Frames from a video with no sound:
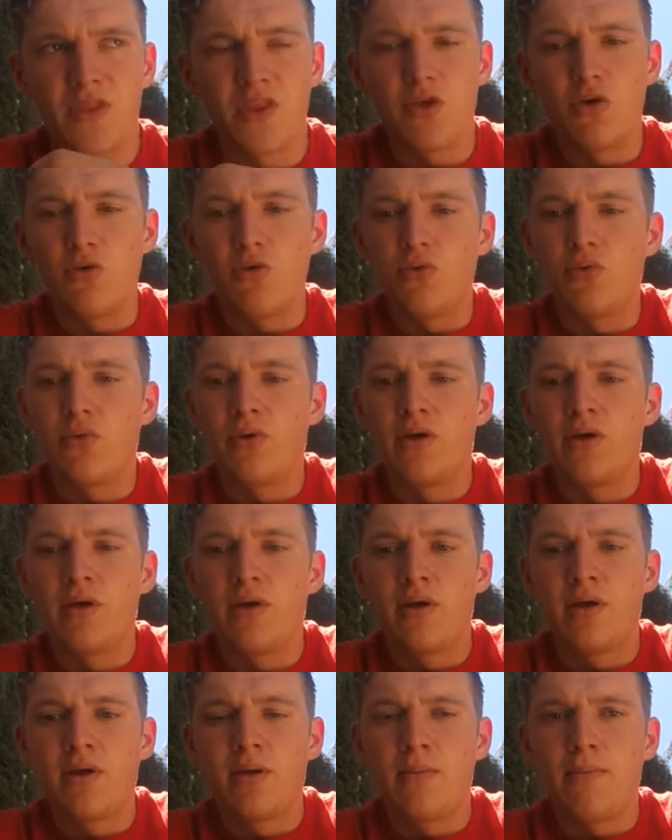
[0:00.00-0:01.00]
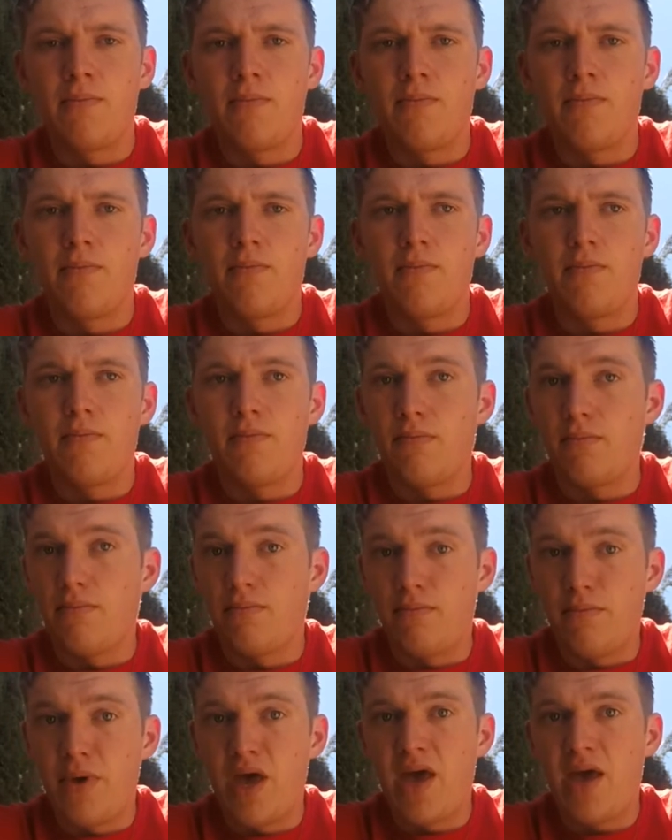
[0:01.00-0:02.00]
You
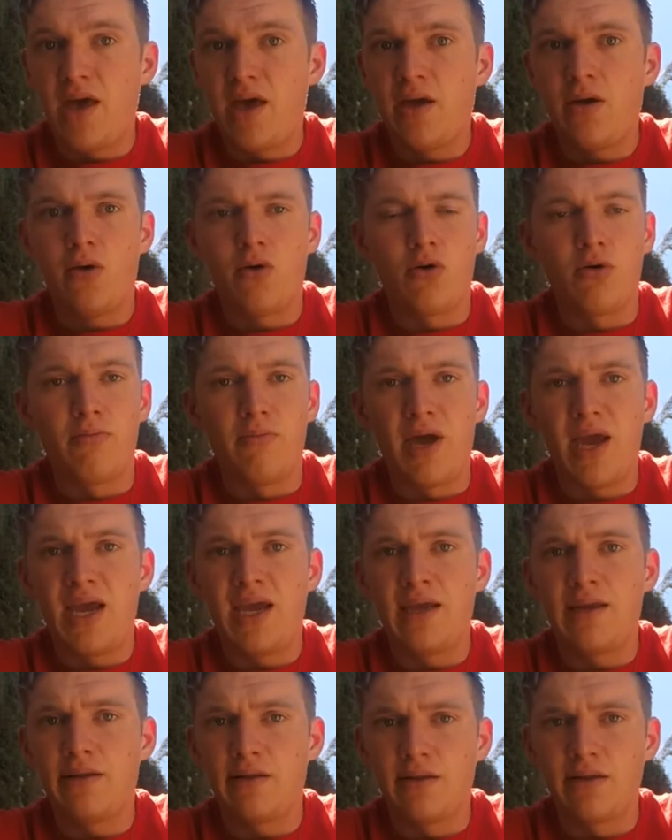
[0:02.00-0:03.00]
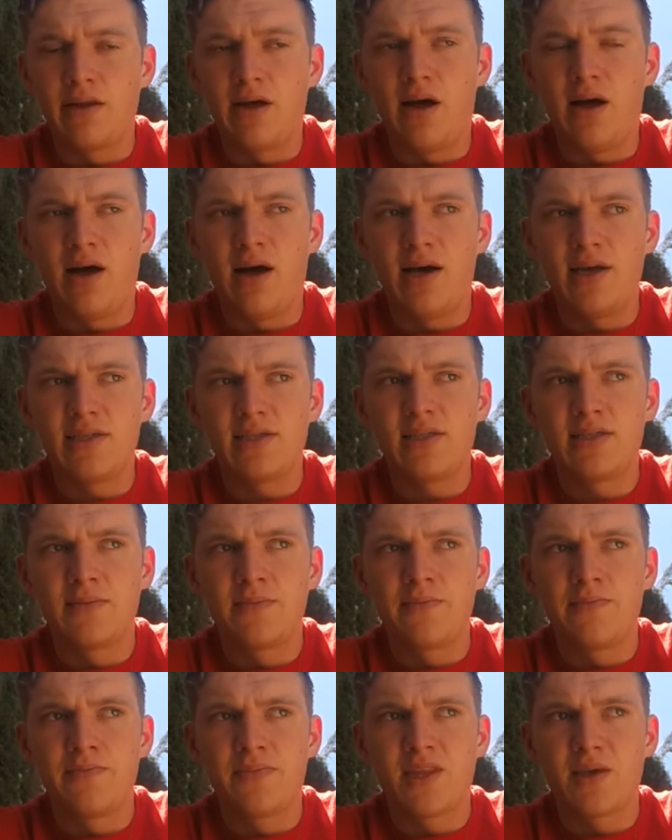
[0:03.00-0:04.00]
may or may not
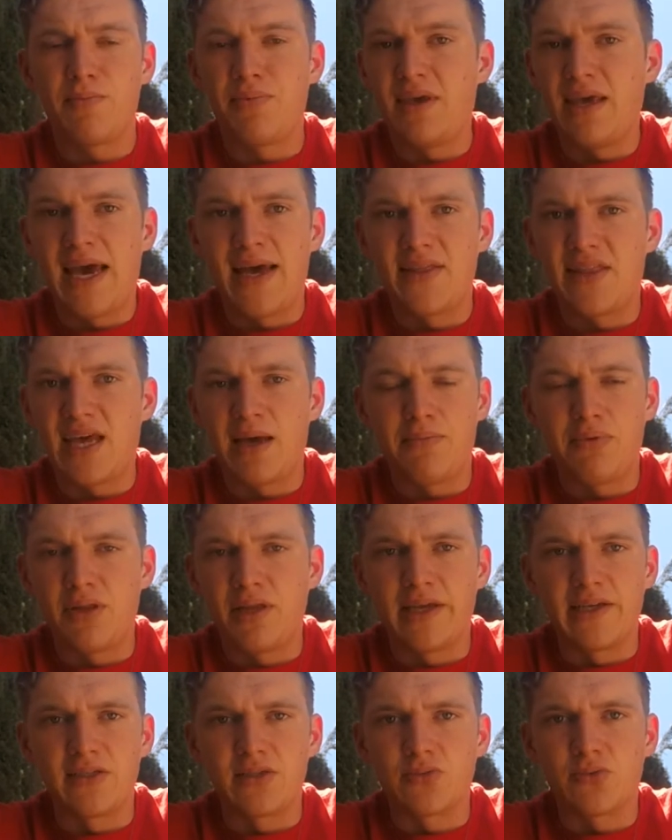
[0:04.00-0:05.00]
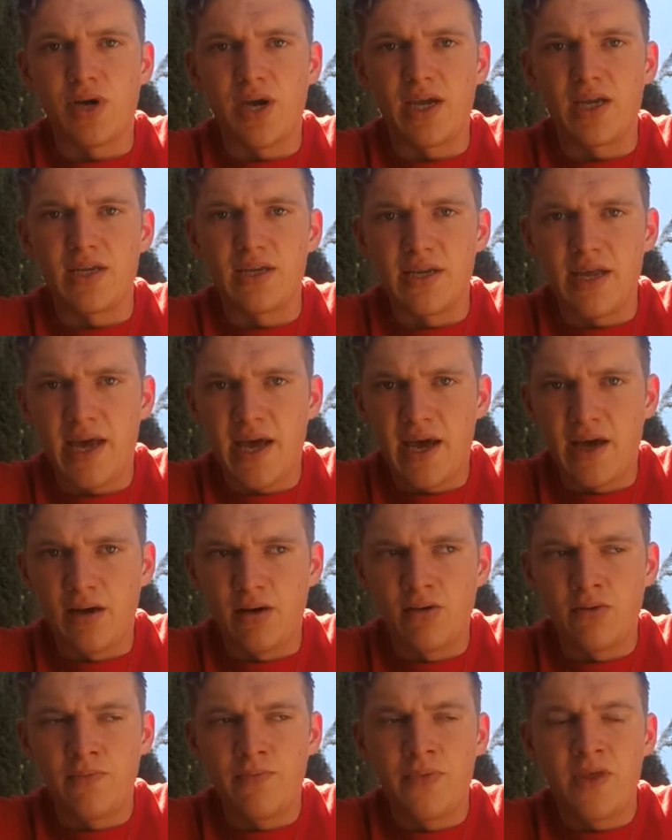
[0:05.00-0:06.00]
be at that place right
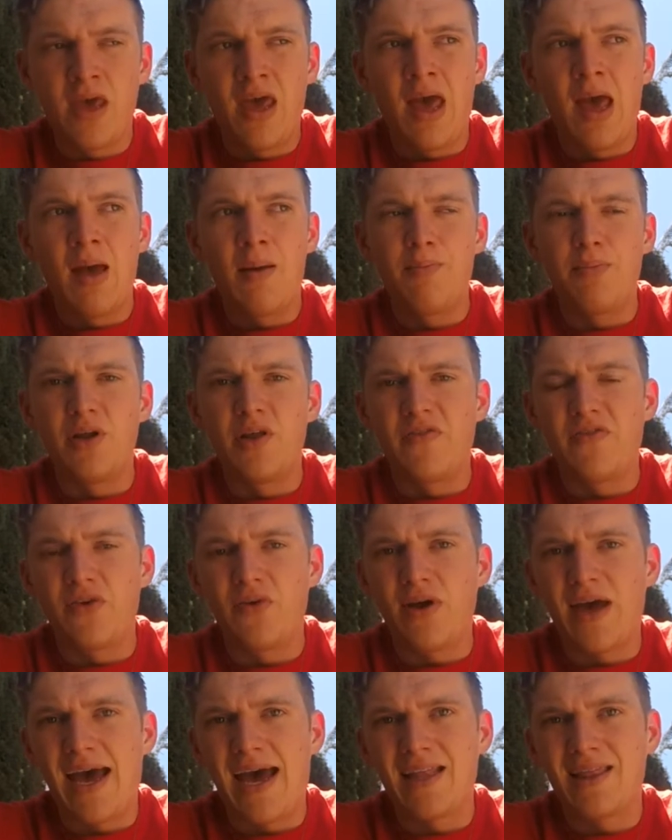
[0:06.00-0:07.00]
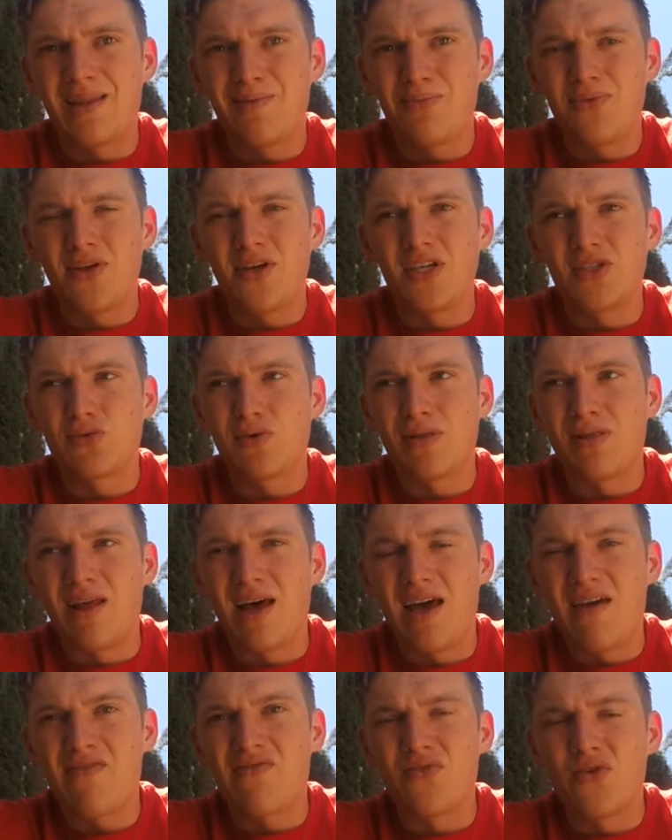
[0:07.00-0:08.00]
now, but if you're at the place where
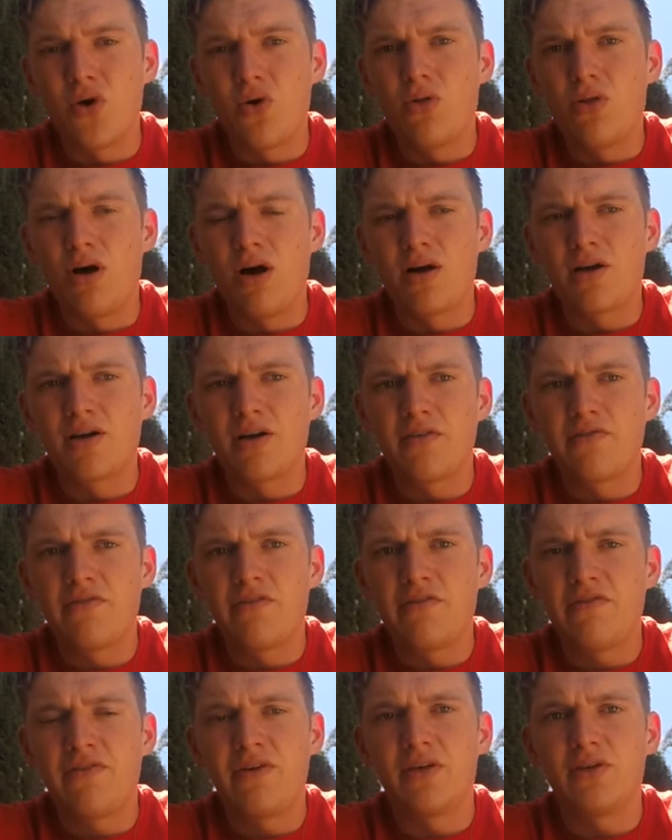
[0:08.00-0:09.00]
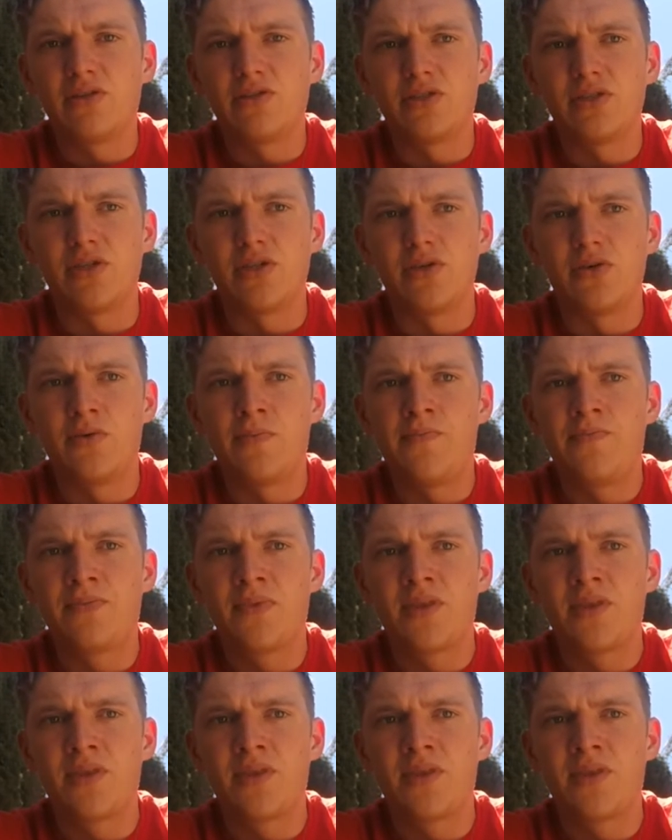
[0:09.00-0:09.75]
life no longer fulfills you,